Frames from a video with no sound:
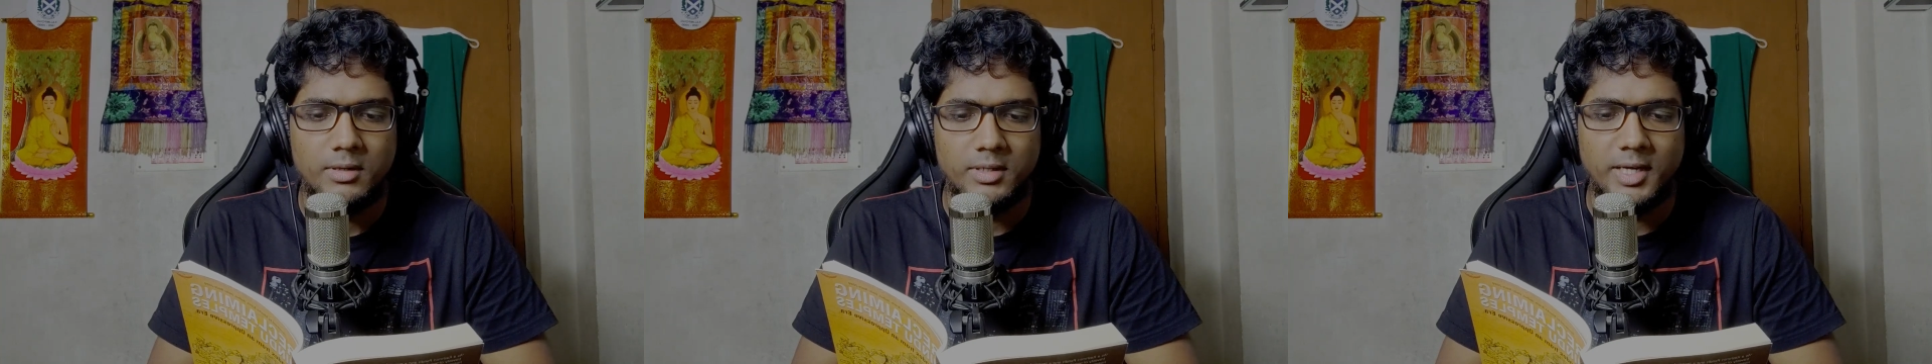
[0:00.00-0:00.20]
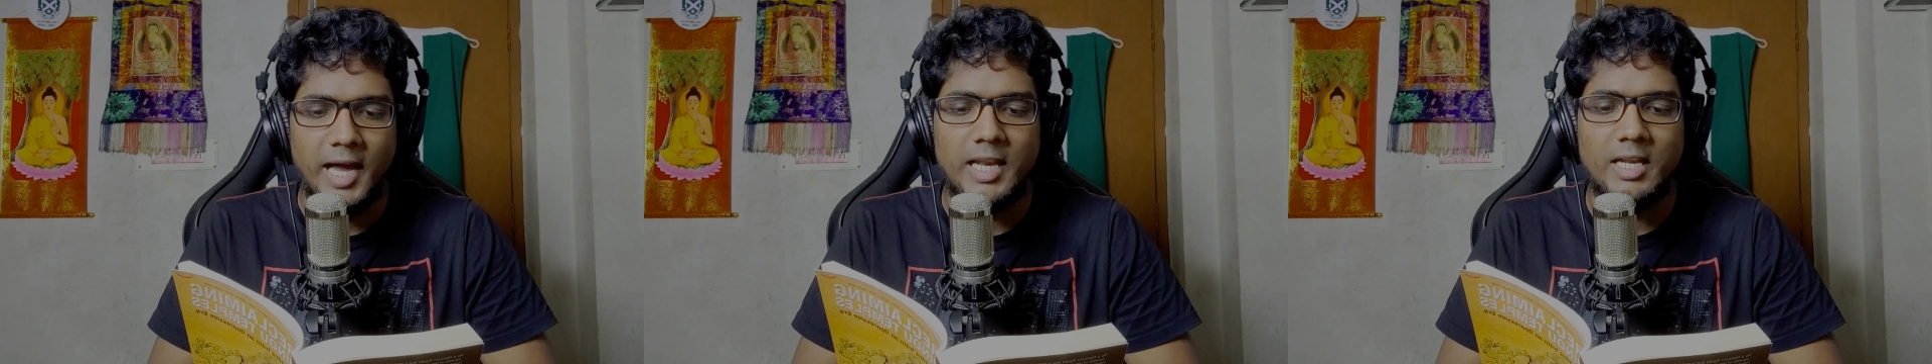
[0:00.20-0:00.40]

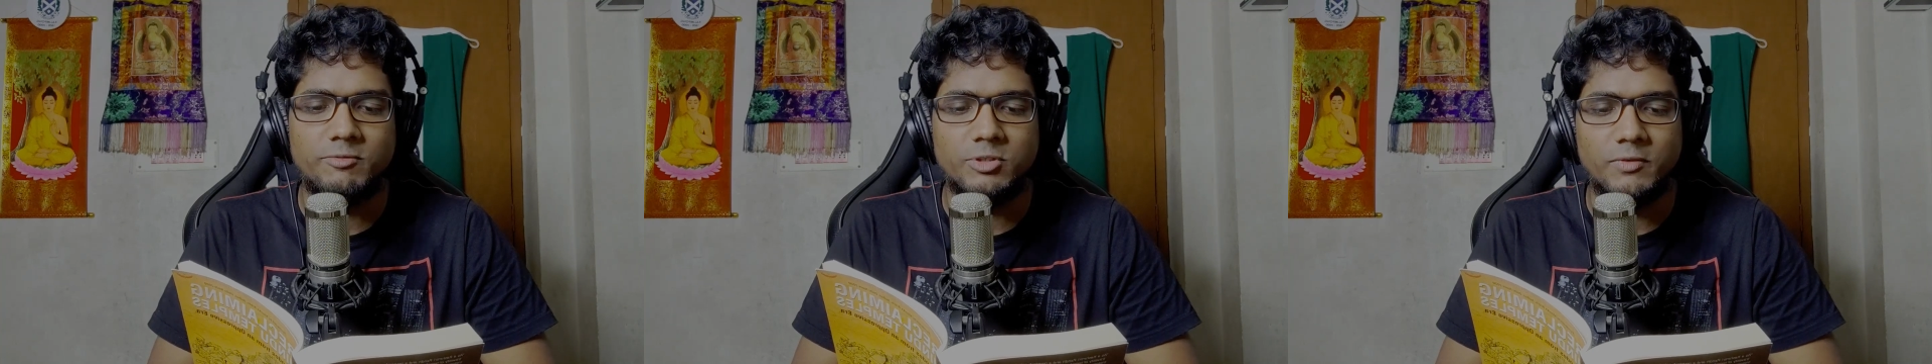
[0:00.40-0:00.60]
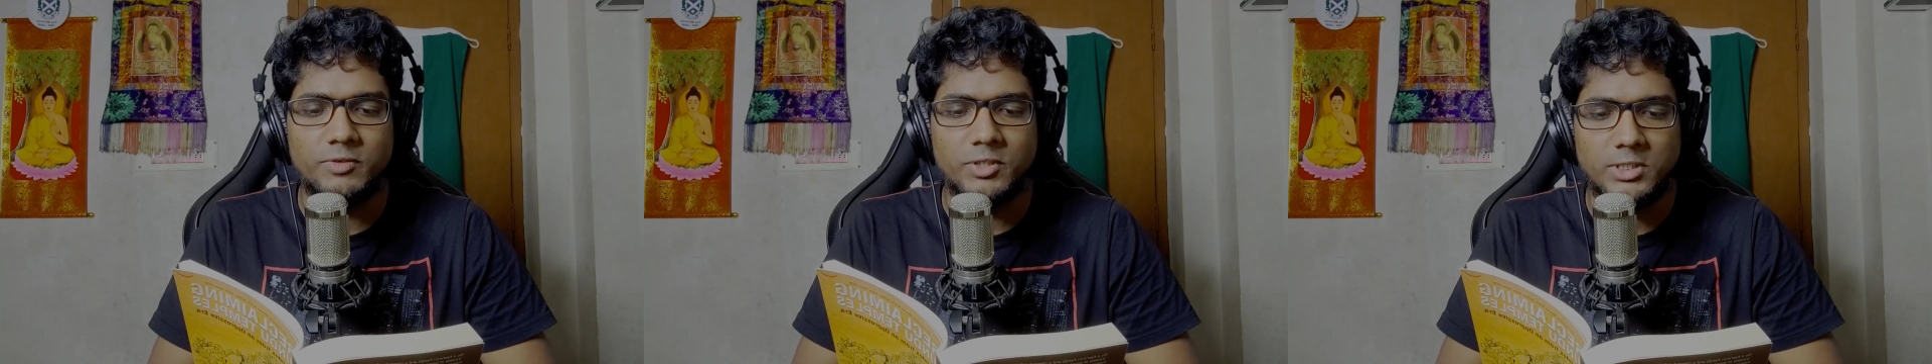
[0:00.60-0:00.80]
The
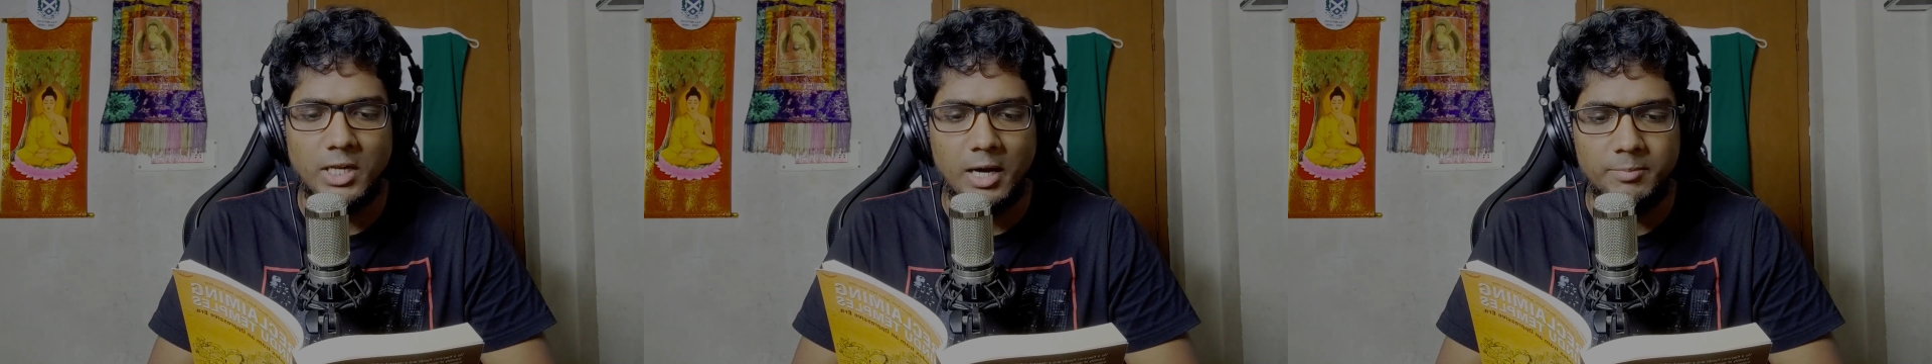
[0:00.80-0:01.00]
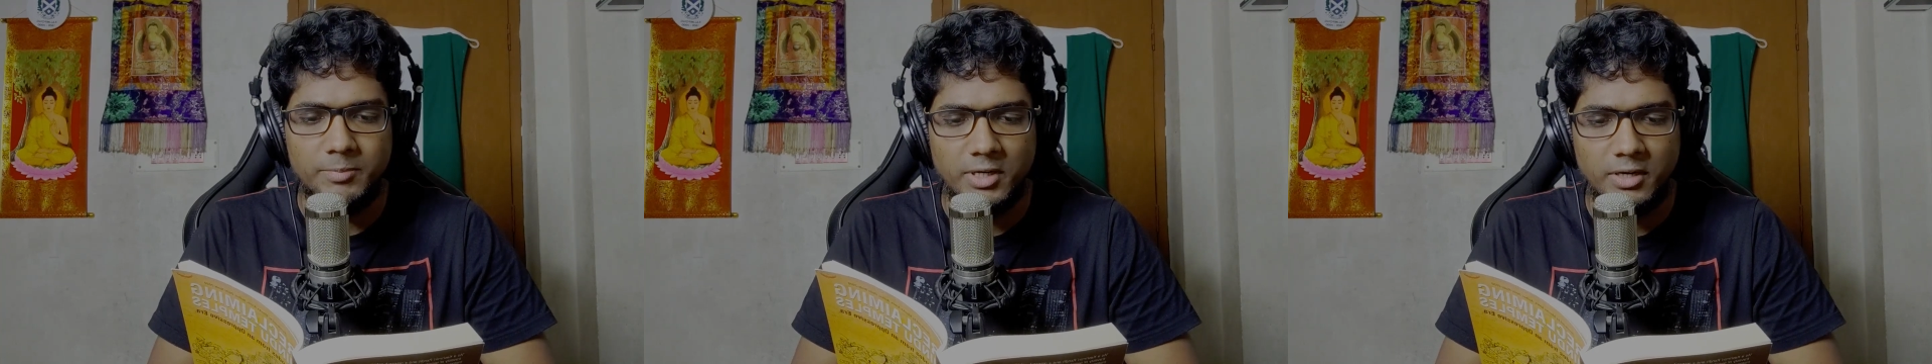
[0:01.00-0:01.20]
caliphs of Islam,